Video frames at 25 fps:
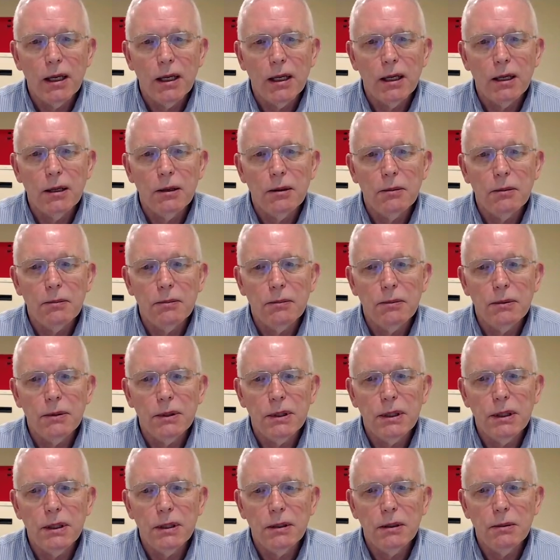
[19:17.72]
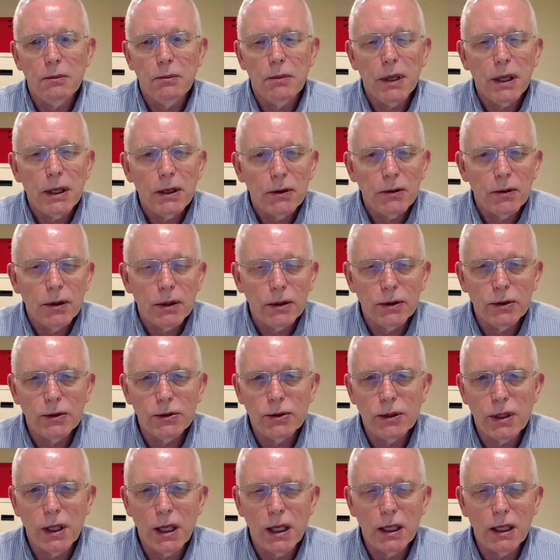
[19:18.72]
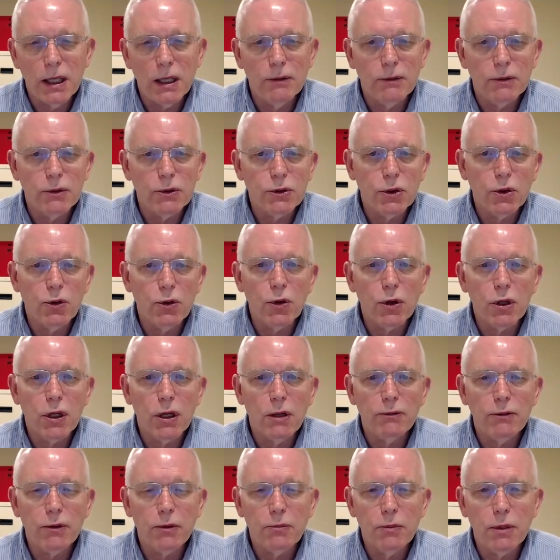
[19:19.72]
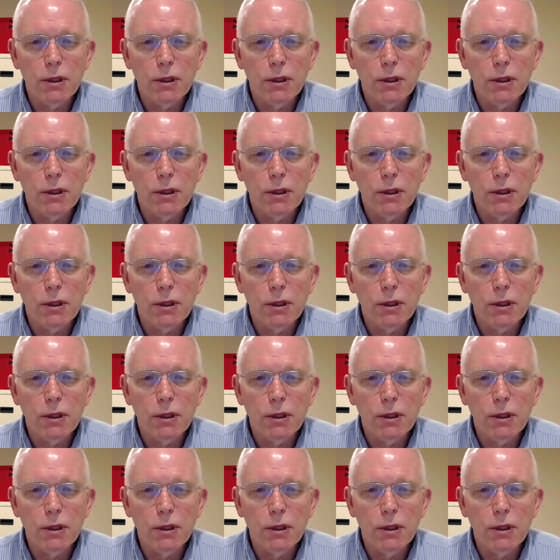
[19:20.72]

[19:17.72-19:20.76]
a better understanding of what's going on with